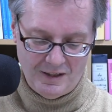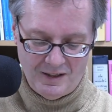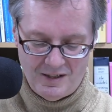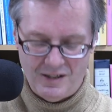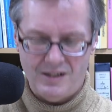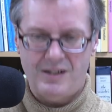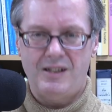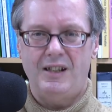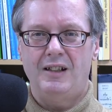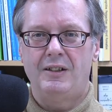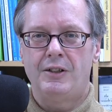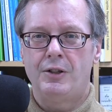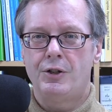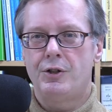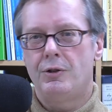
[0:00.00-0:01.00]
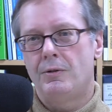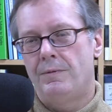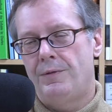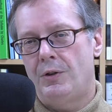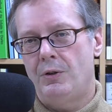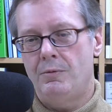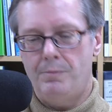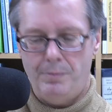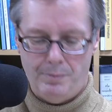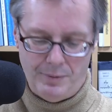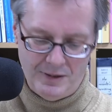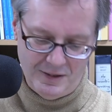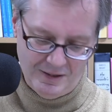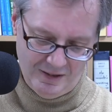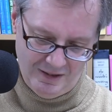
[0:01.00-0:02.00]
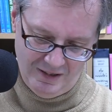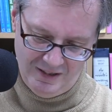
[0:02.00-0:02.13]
it doesn't say literature review, but